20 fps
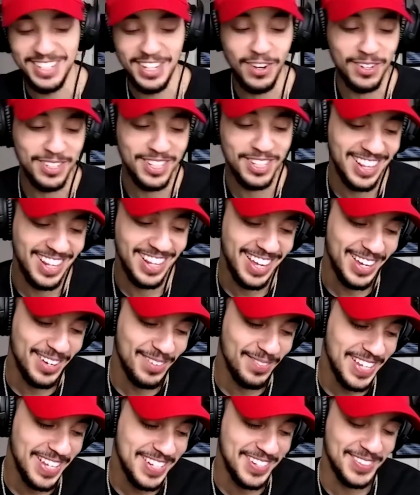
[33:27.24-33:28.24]
On the
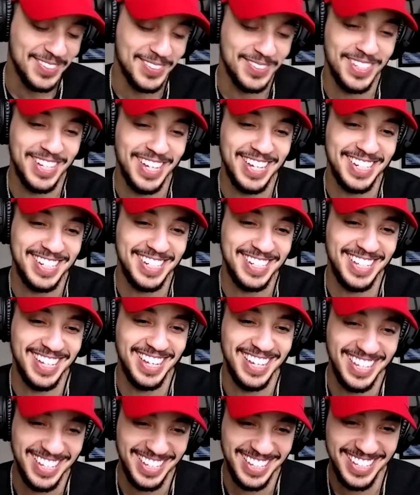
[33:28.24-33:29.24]
lam. That's an old ass
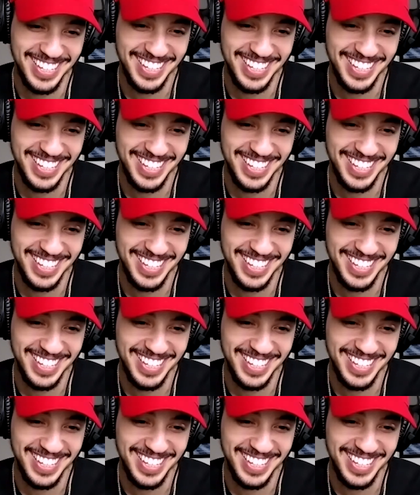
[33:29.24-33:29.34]
thing.